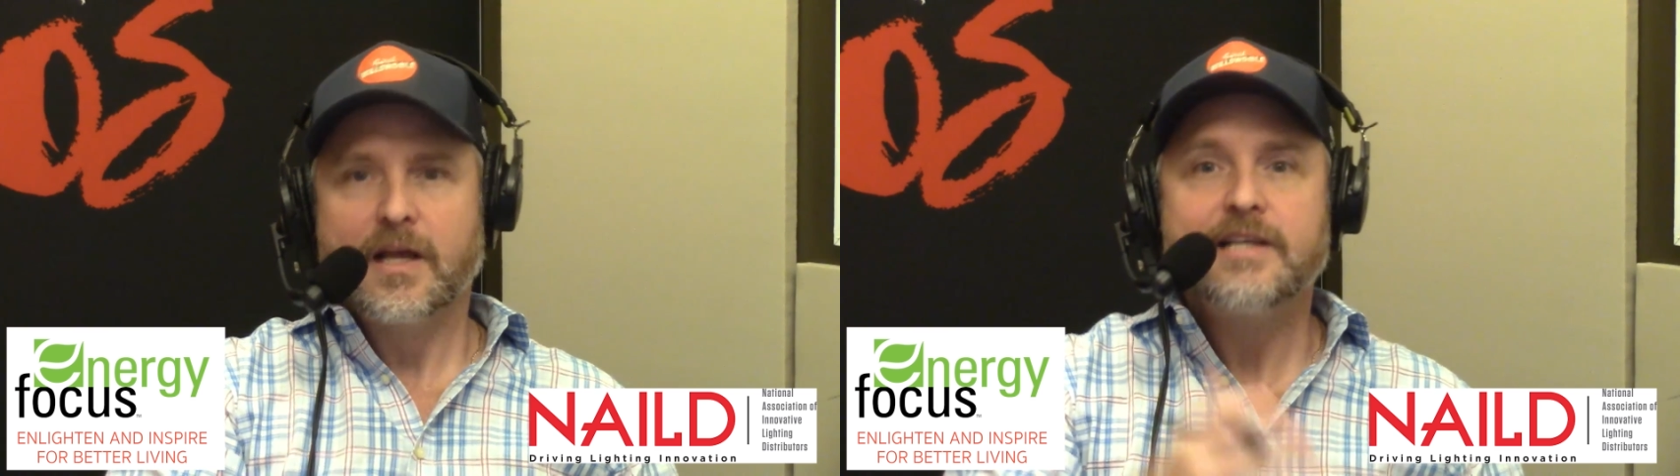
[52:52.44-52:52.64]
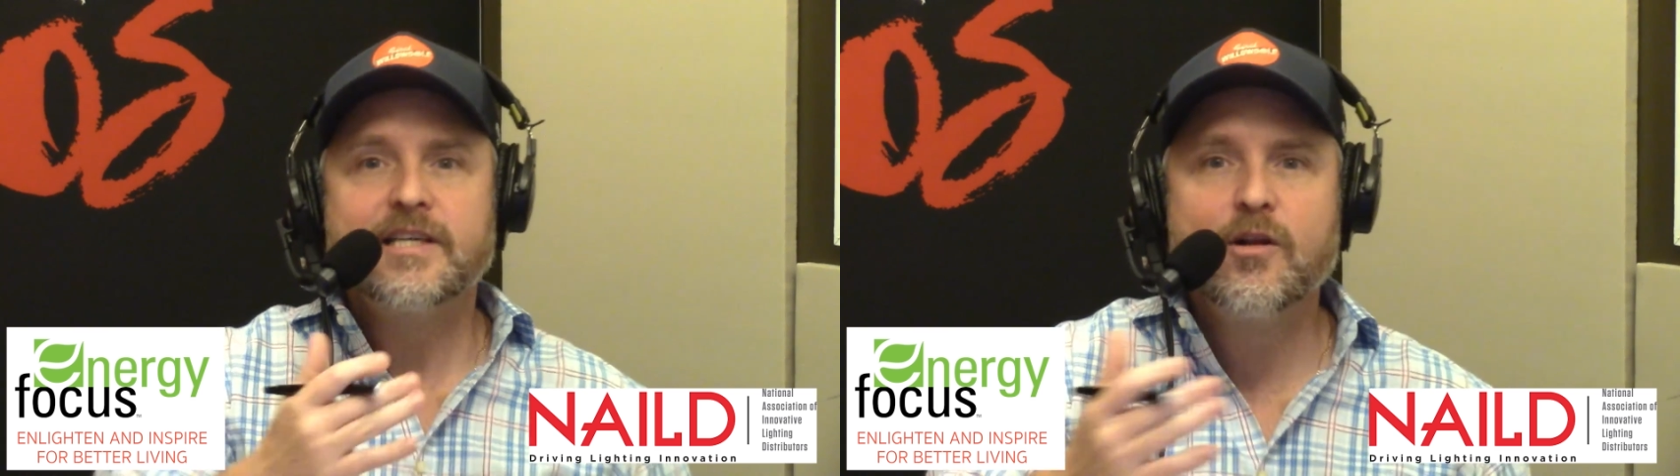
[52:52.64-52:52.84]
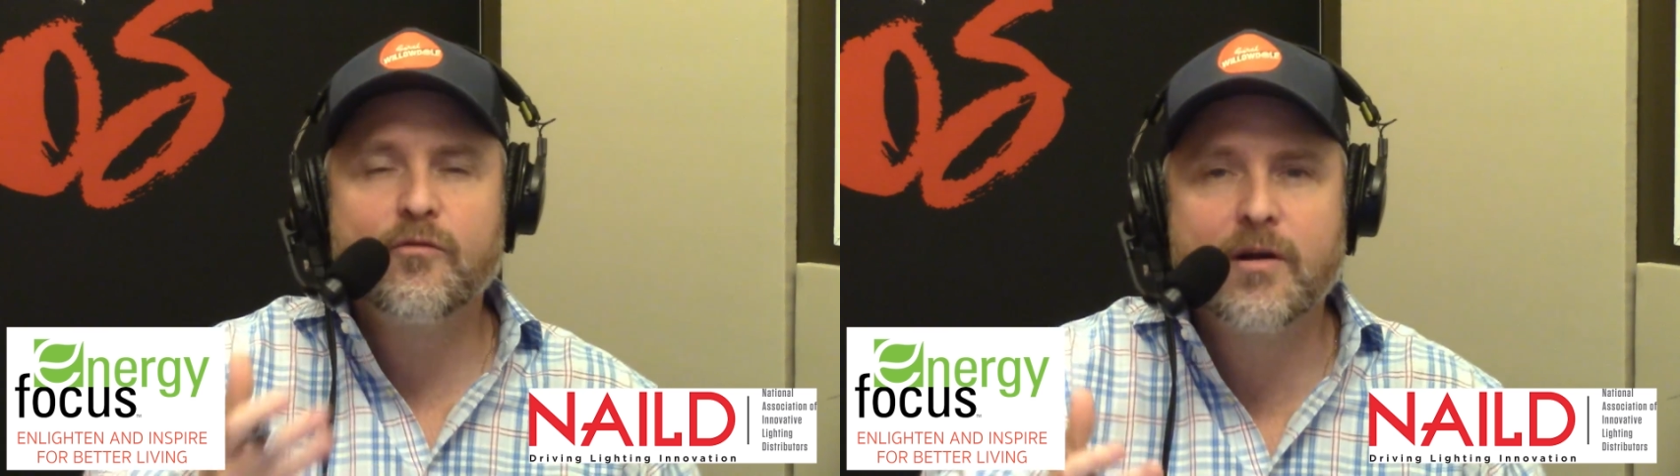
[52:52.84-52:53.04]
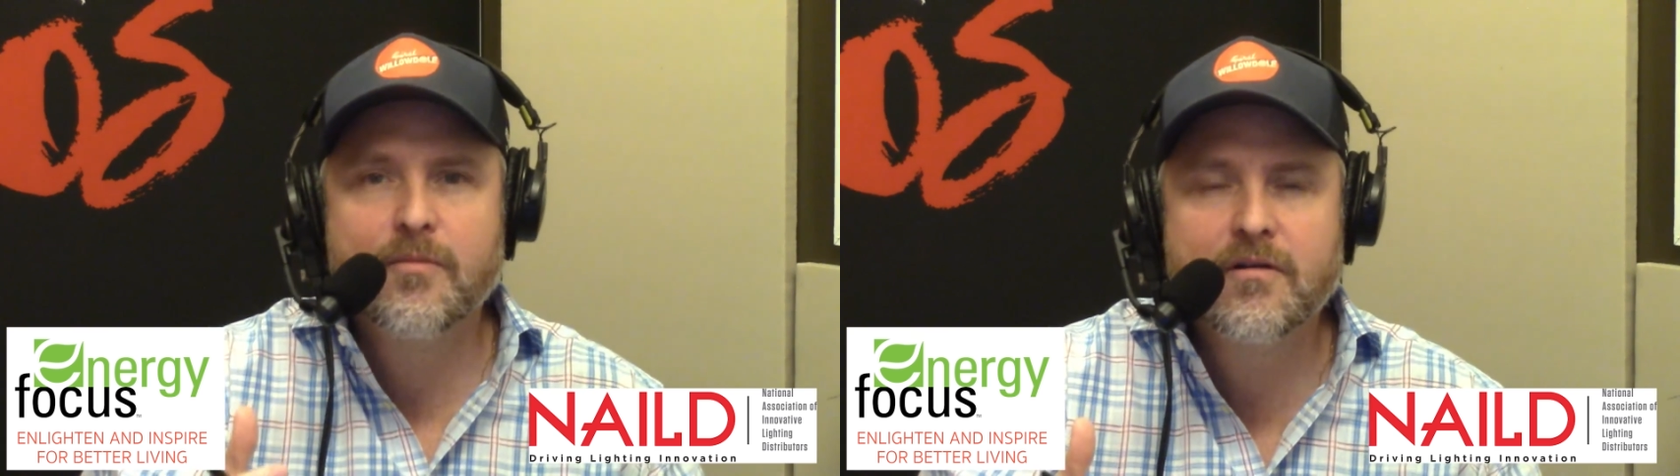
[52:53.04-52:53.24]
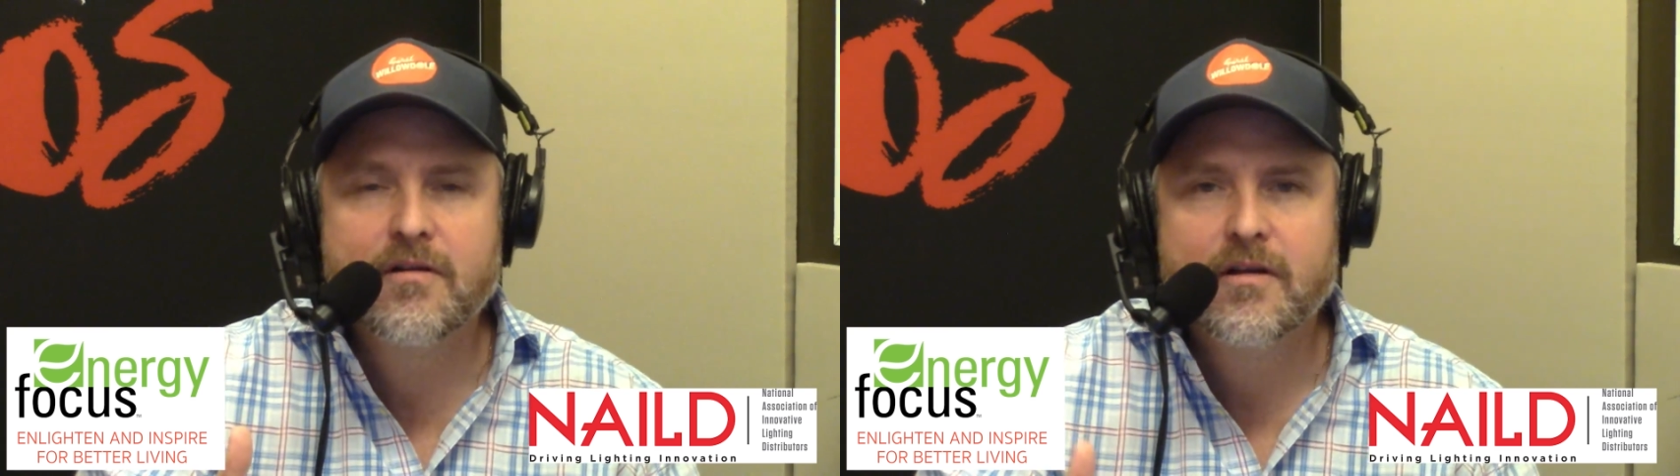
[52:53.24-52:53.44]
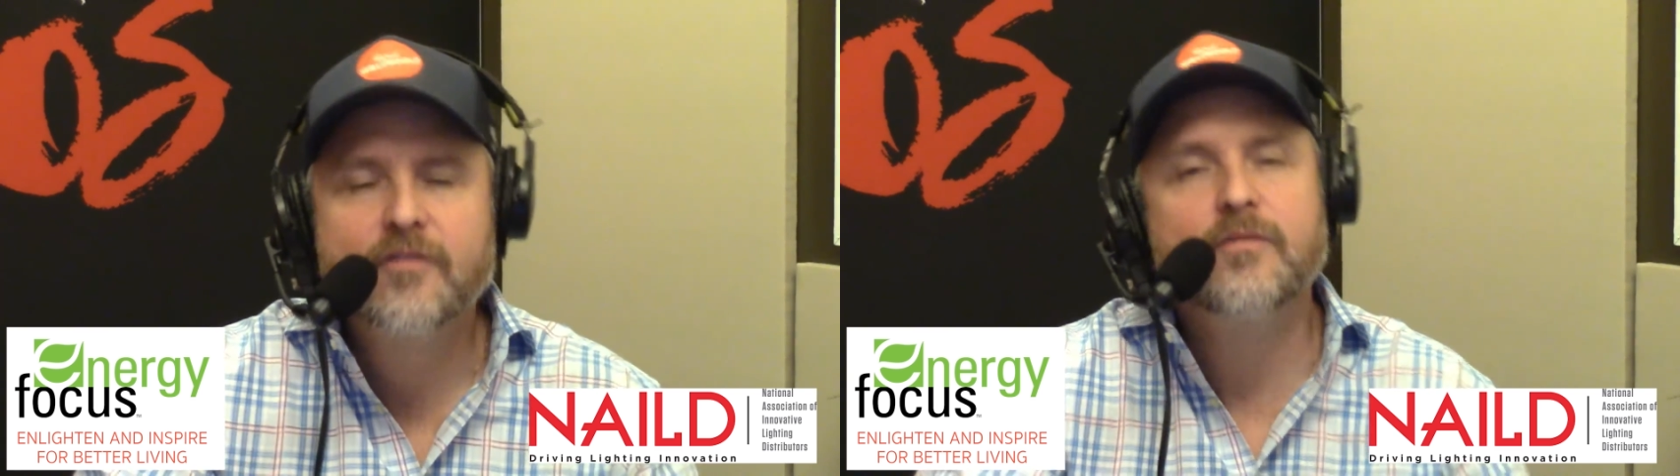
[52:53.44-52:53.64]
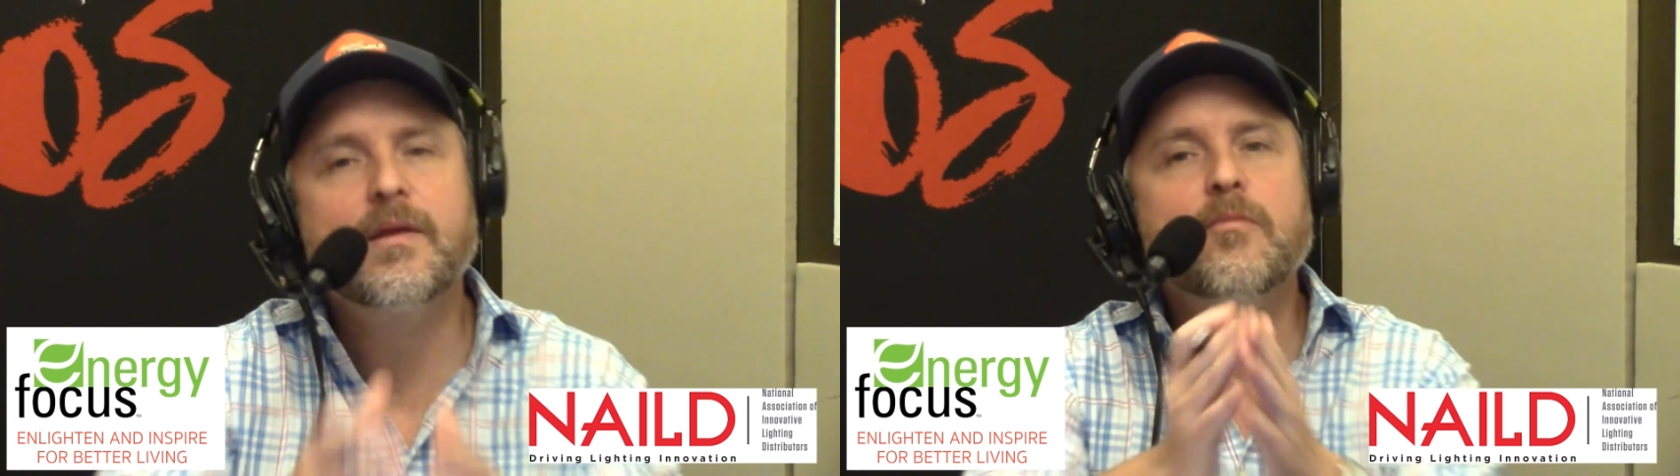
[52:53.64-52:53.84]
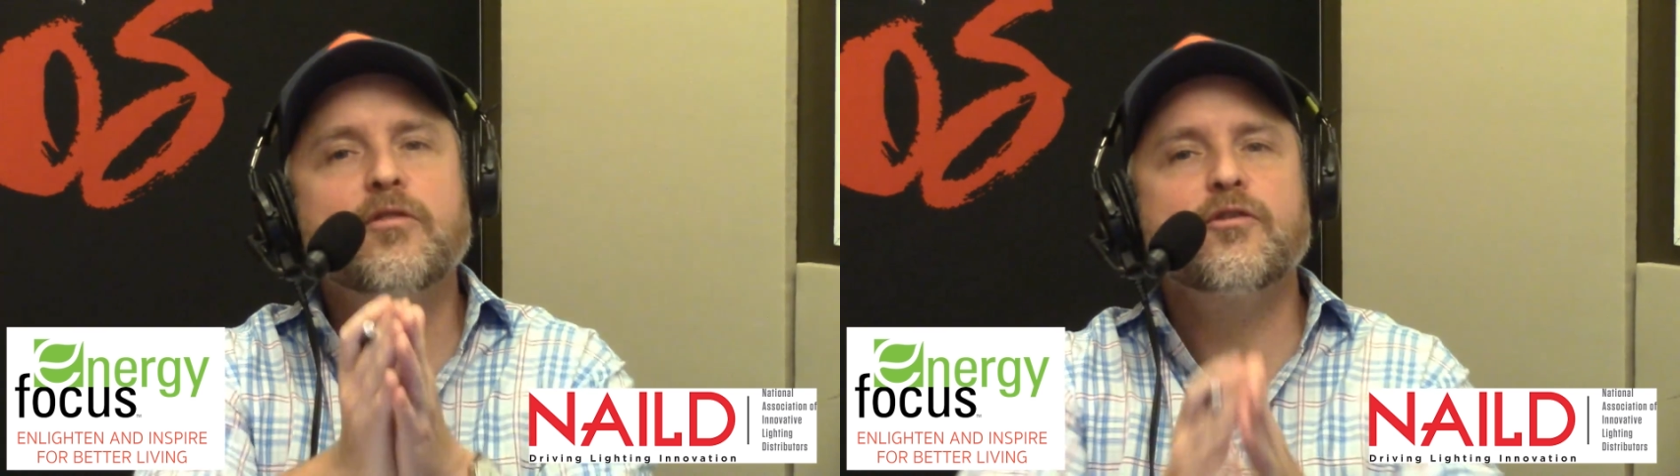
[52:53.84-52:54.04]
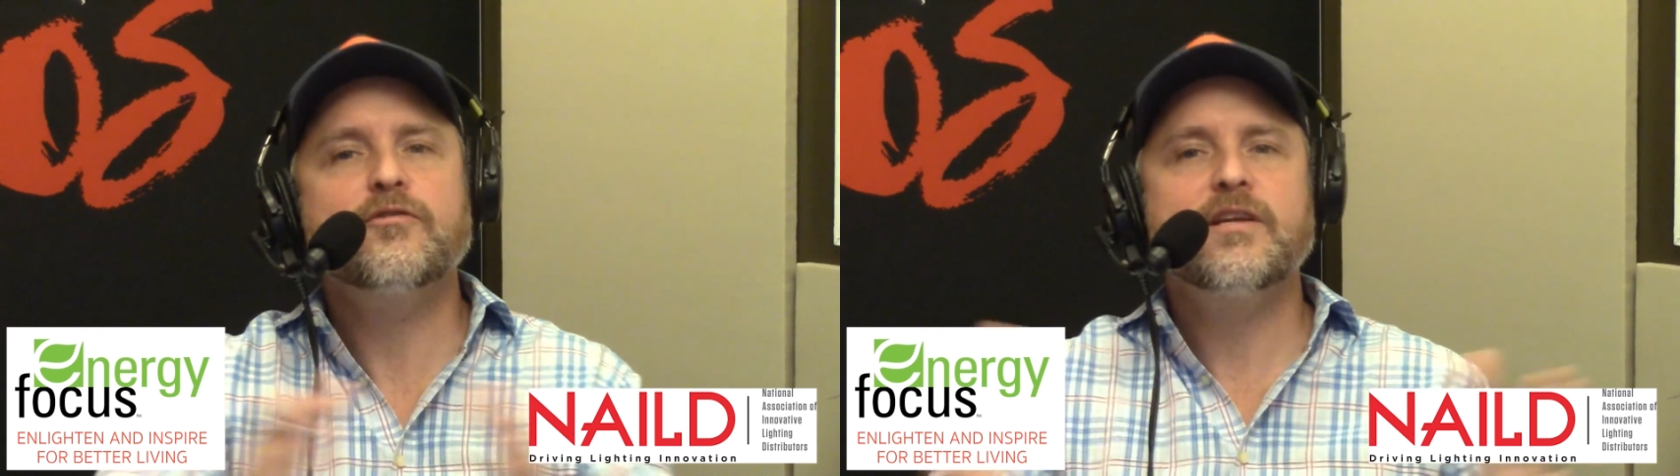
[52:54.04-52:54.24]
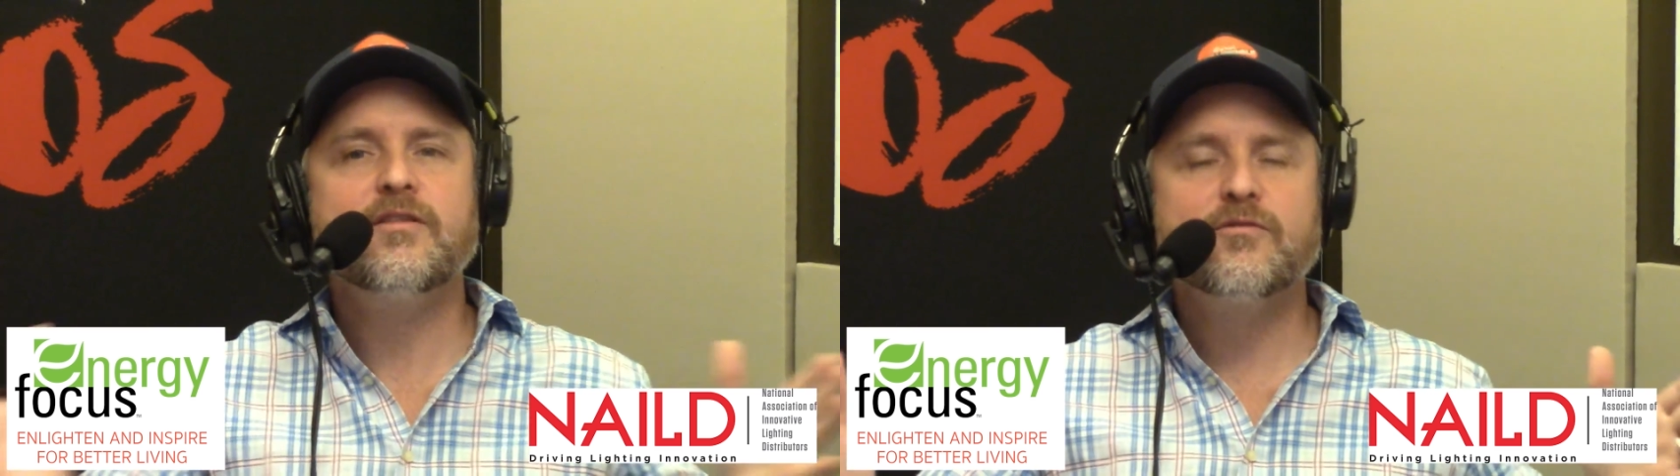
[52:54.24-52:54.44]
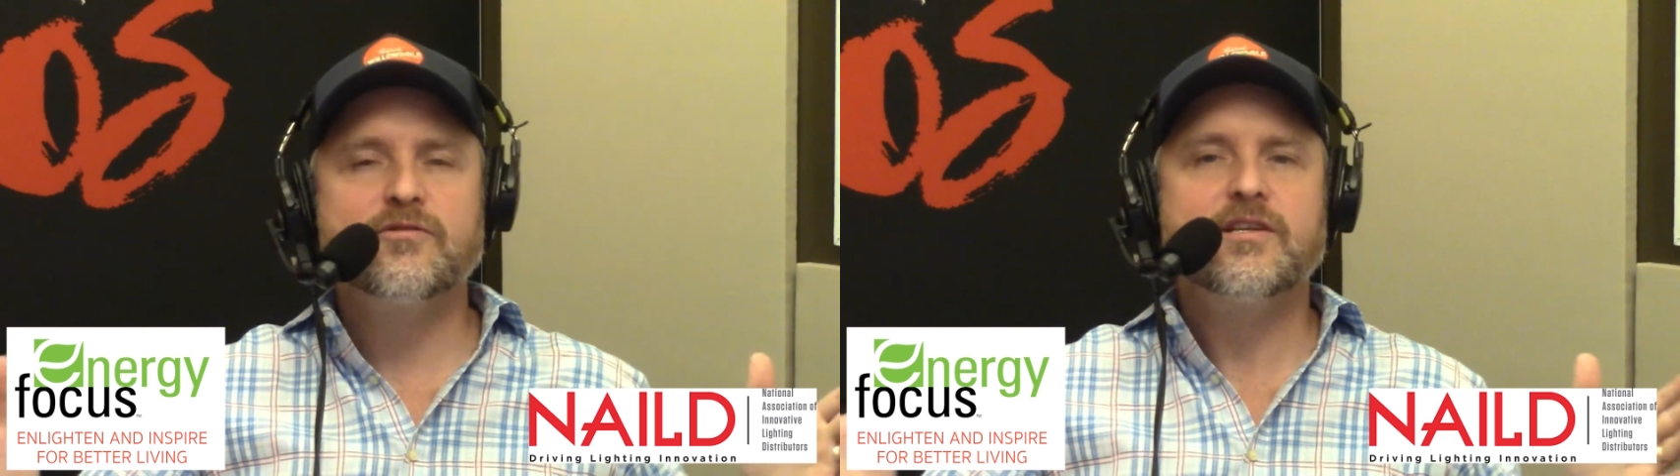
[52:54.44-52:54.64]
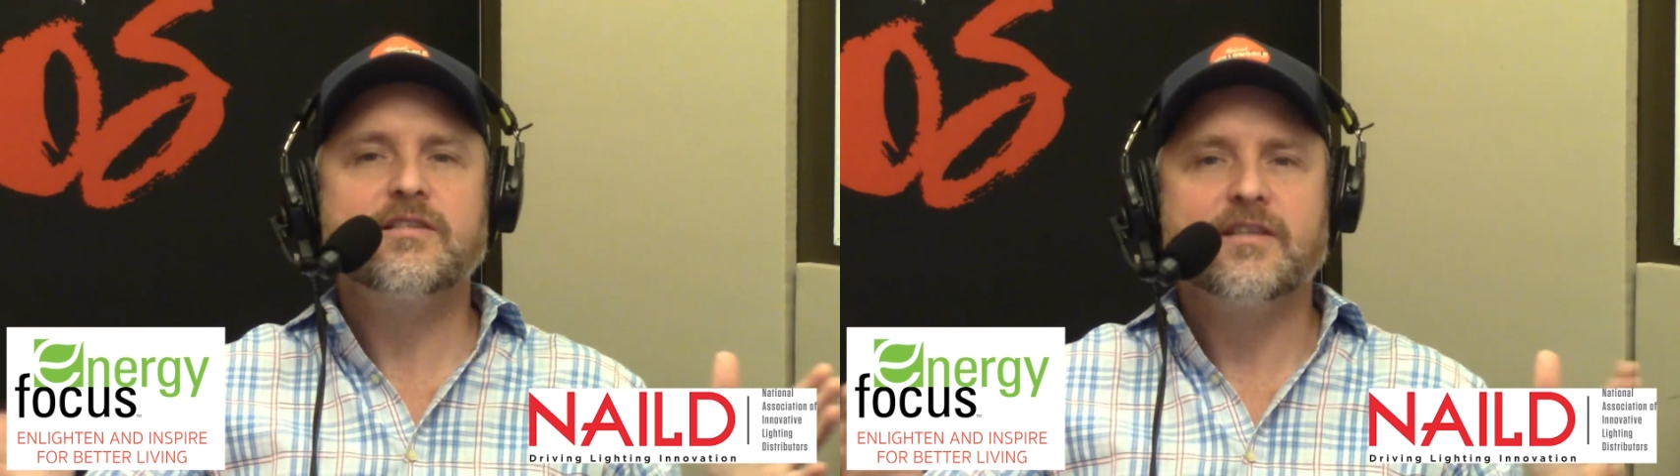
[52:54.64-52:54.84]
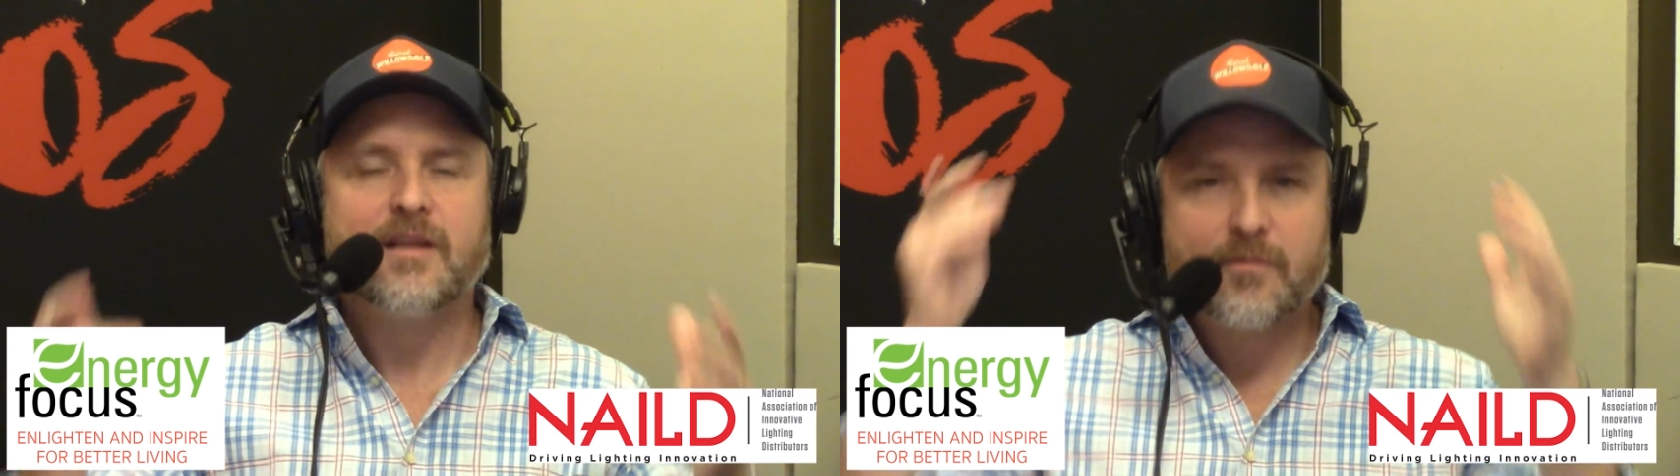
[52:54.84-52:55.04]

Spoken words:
Did I say November? September 13th through 16th.